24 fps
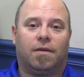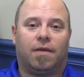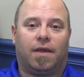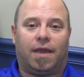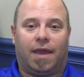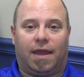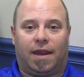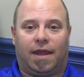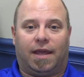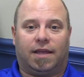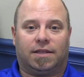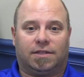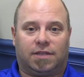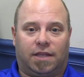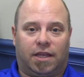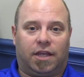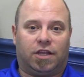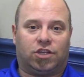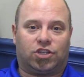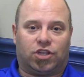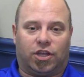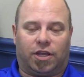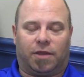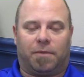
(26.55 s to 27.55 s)
and has
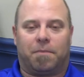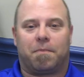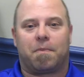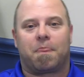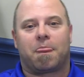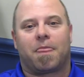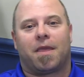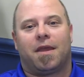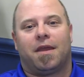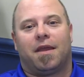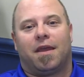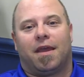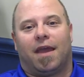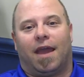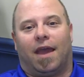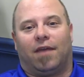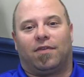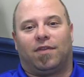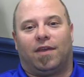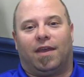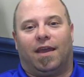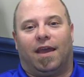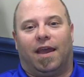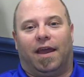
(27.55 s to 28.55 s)
ishing at
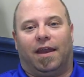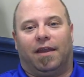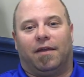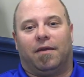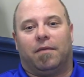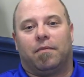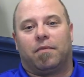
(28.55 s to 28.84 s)
the end.